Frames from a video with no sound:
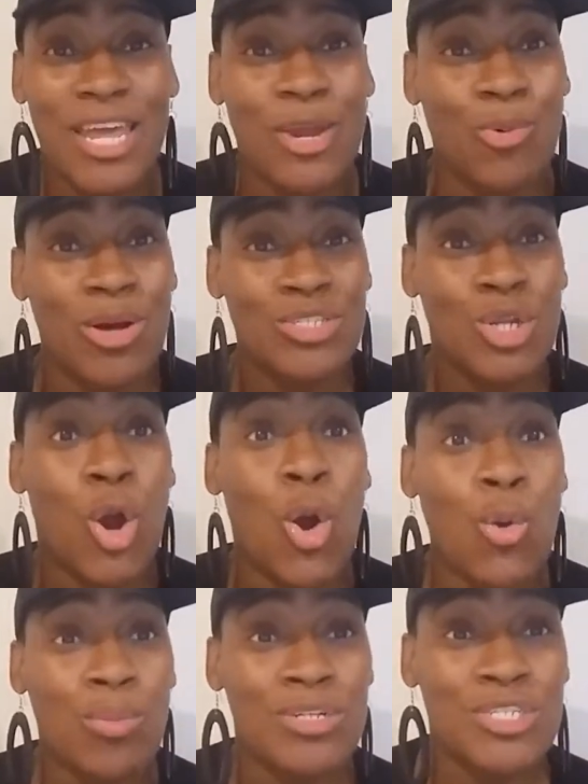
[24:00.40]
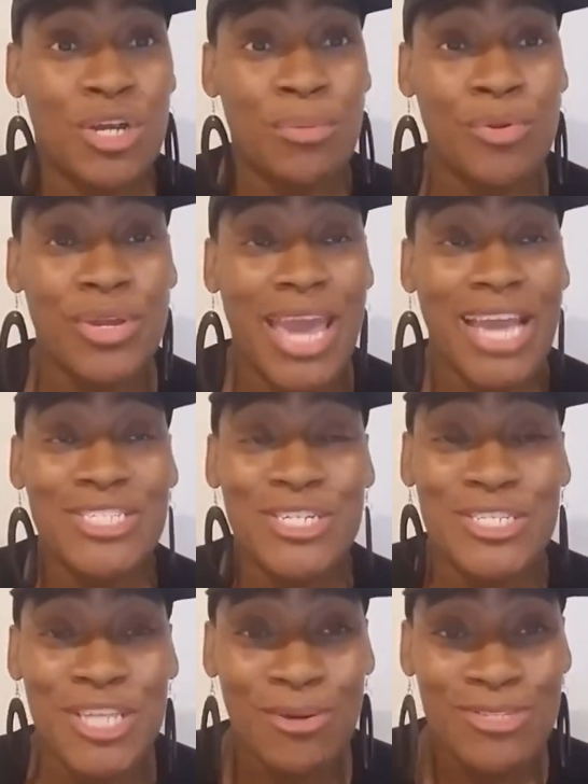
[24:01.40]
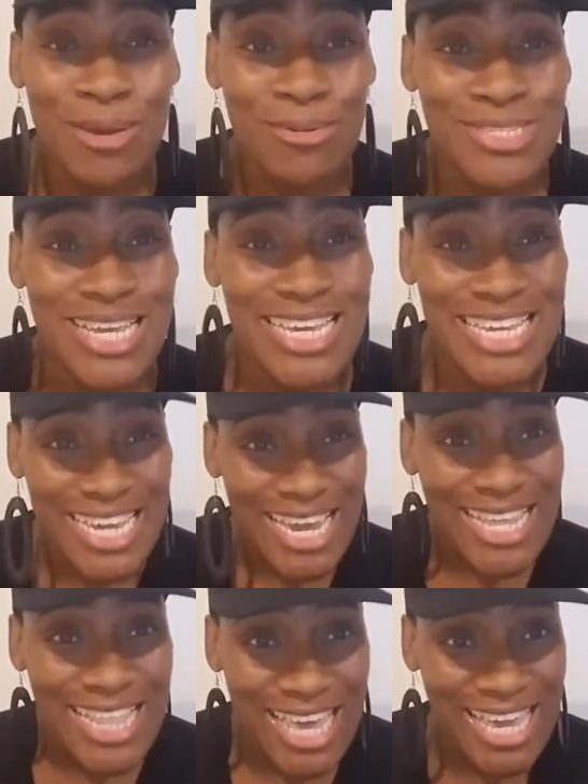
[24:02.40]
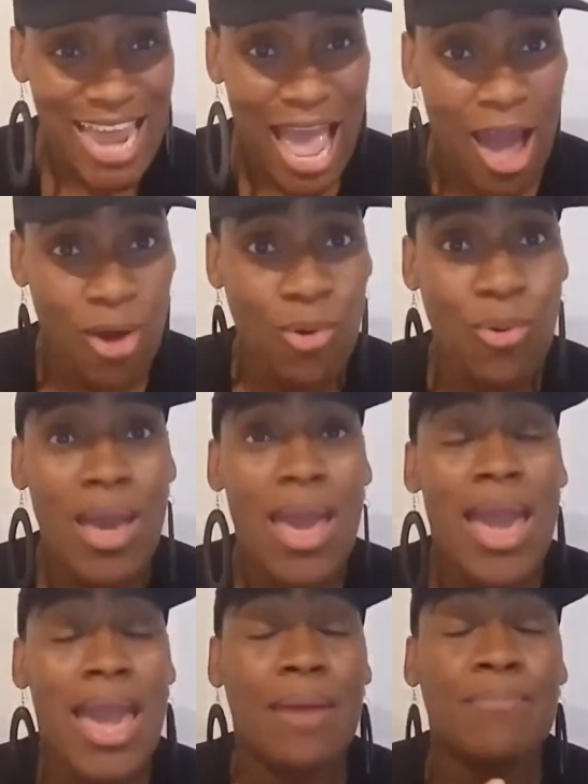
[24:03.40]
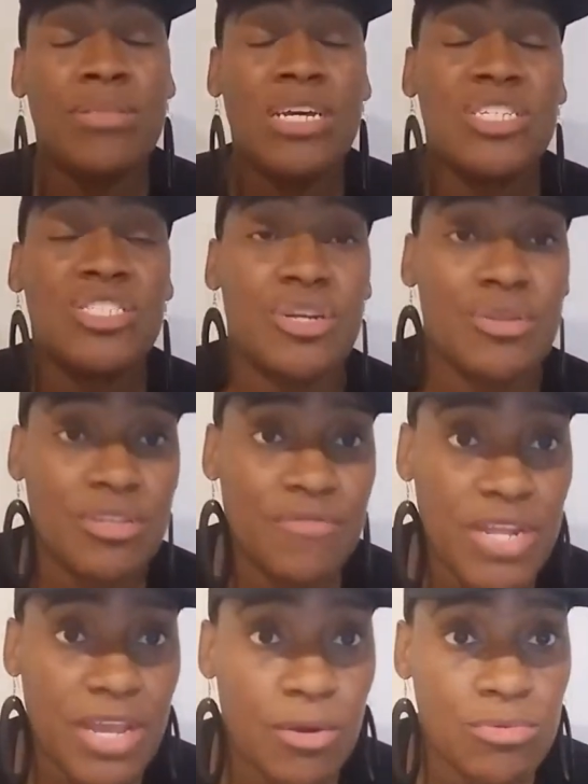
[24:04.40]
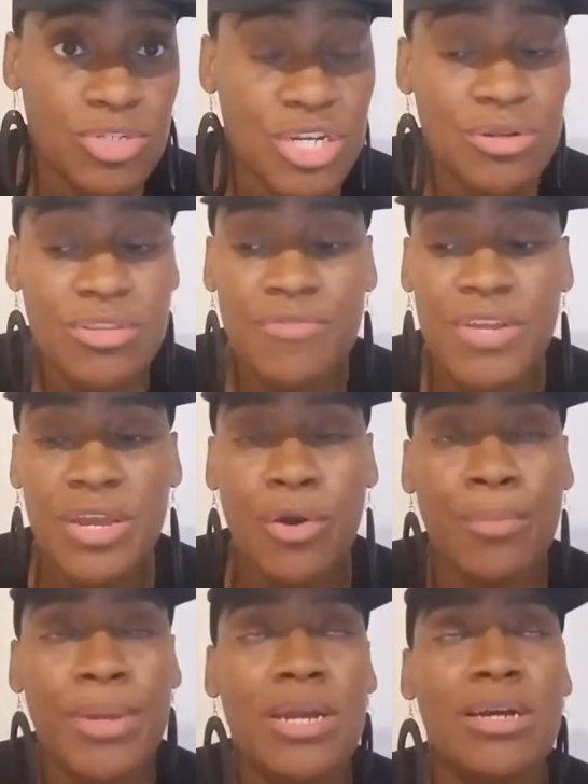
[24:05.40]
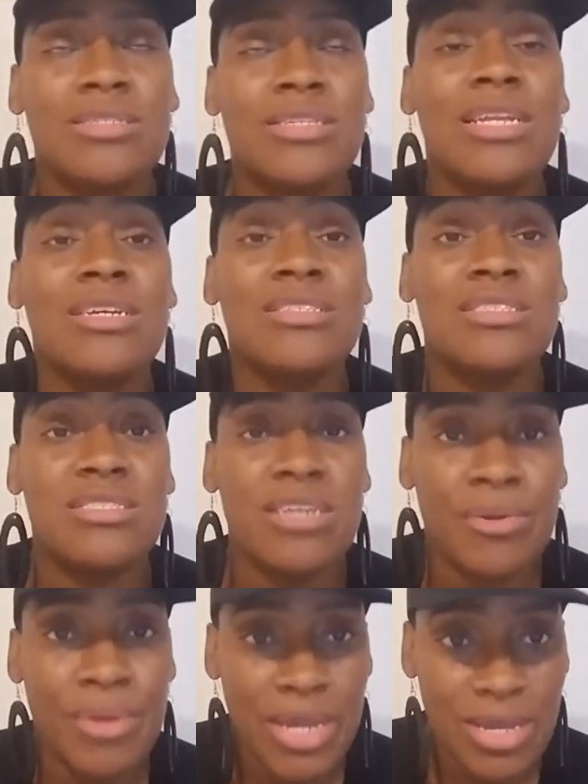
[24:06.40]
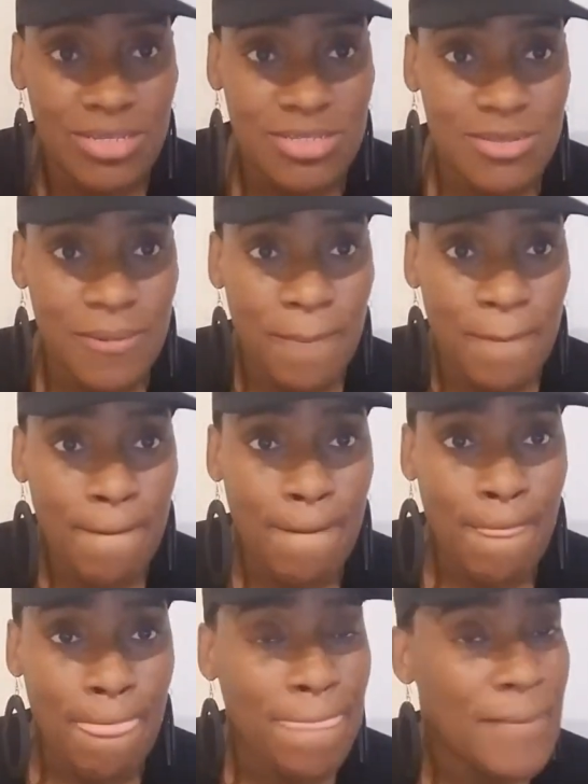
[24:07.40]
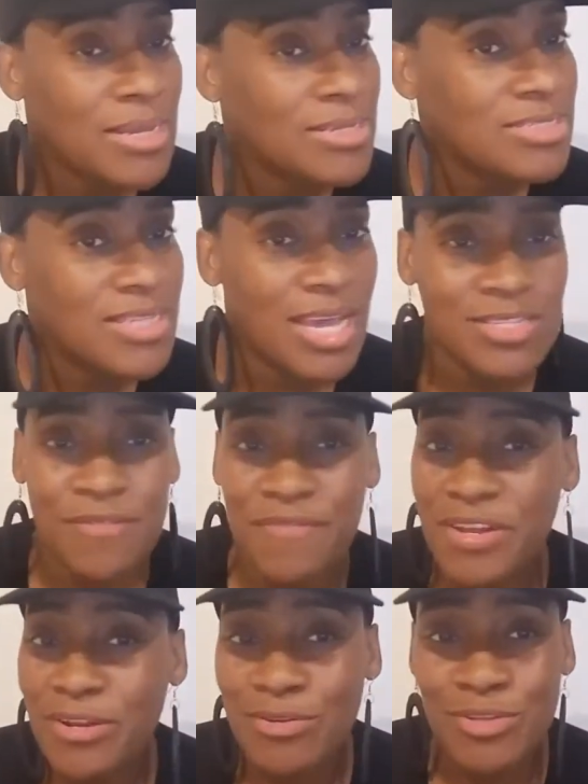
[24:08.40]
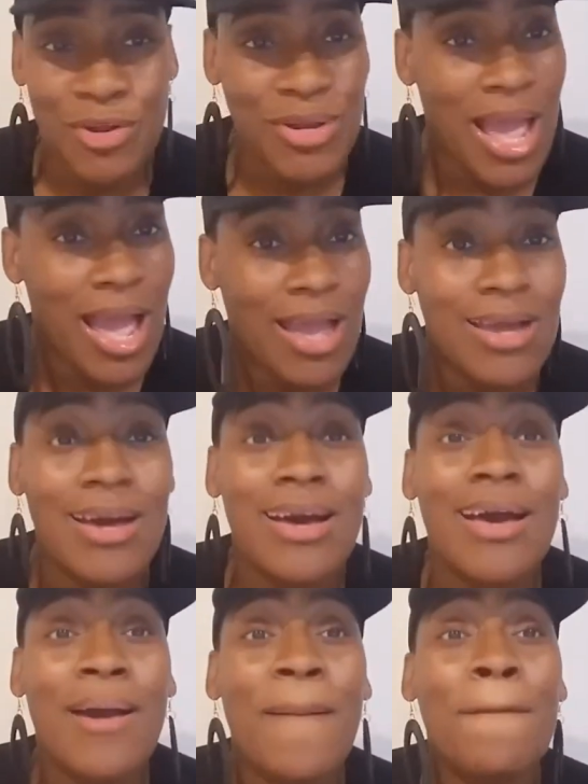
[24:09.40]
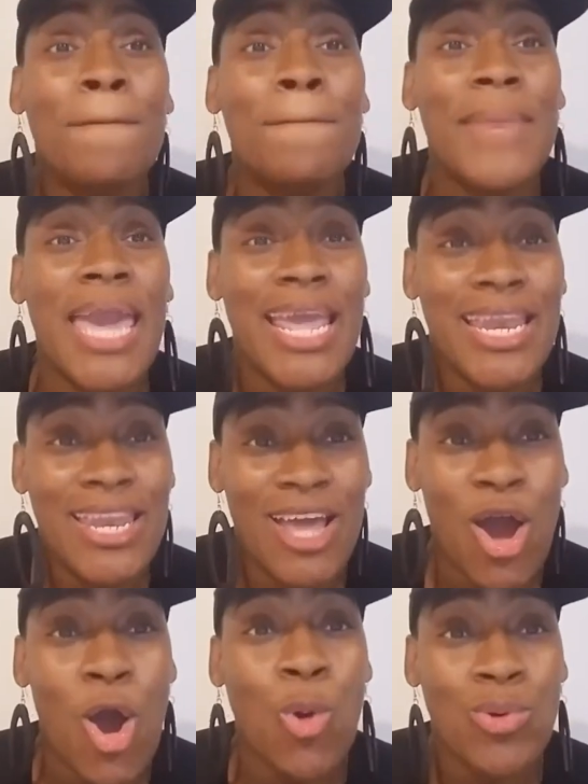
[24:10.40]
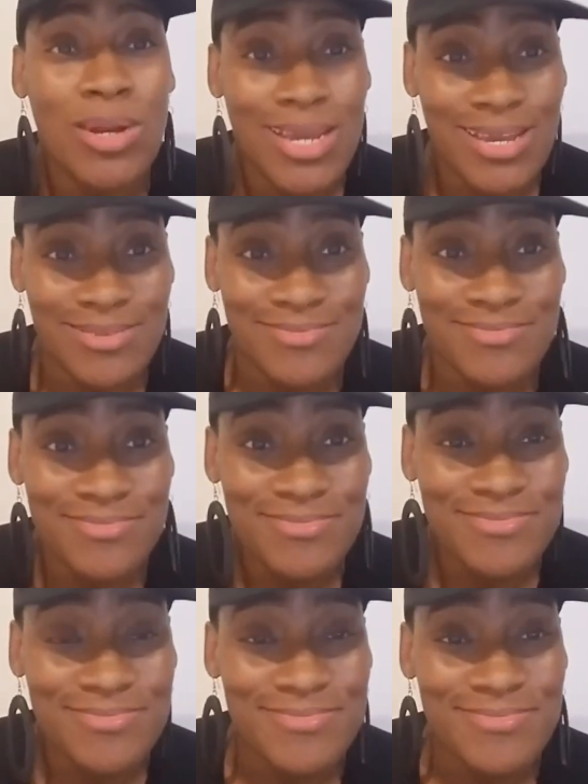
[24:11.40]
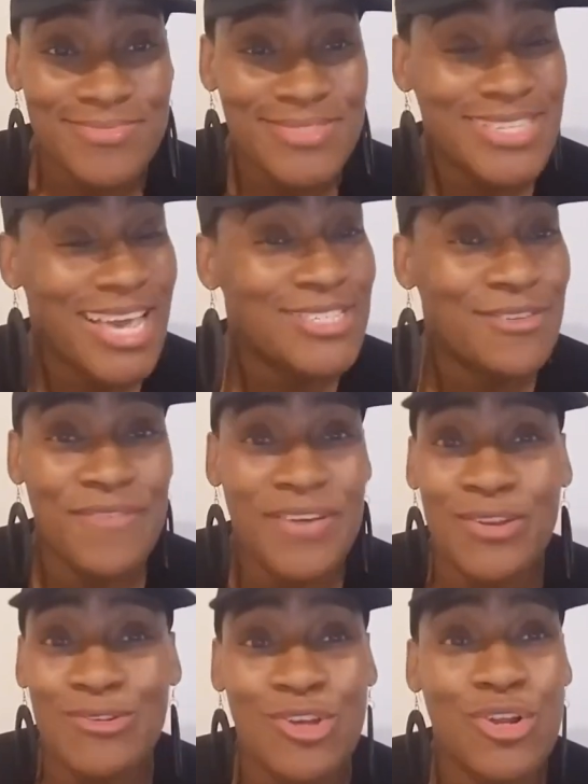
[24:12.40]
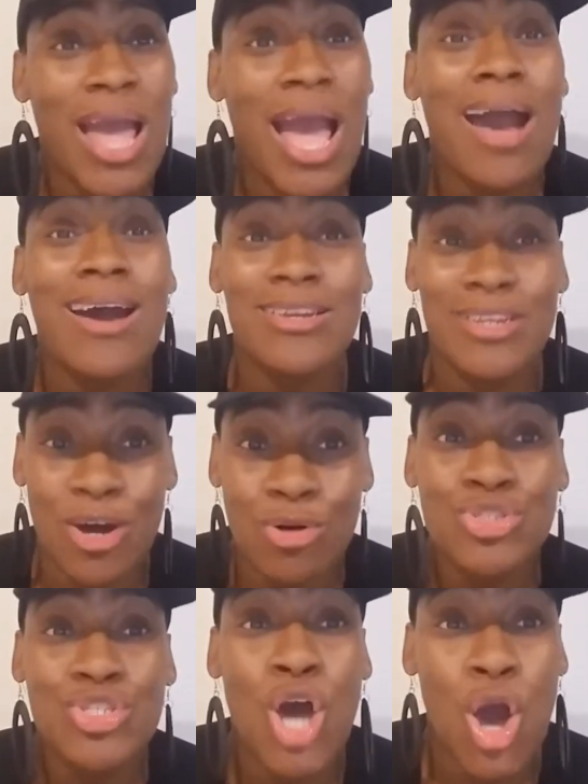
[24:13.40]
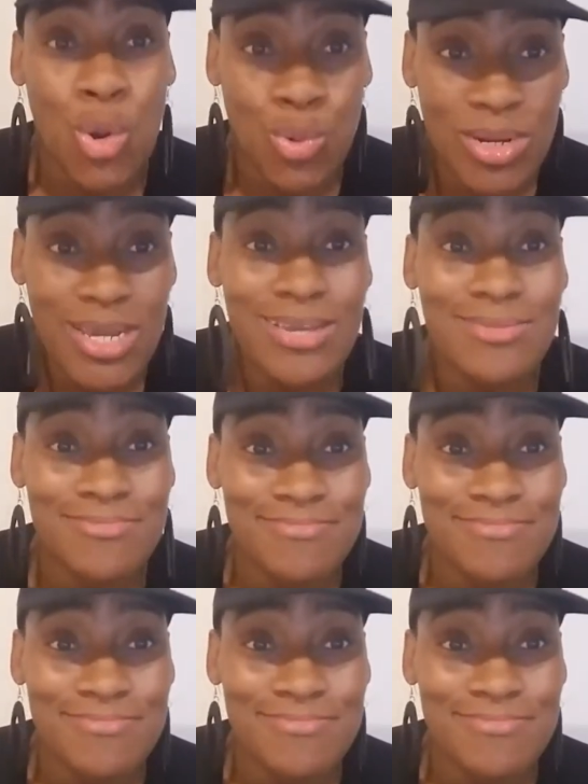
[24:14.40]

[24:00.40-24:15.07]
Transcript: that it wasn't a whole bunch of communication because I was able to get it out. And please share this video. Share this video because it is serious. Sex offenders are not men only. Sex offenders are not adults only.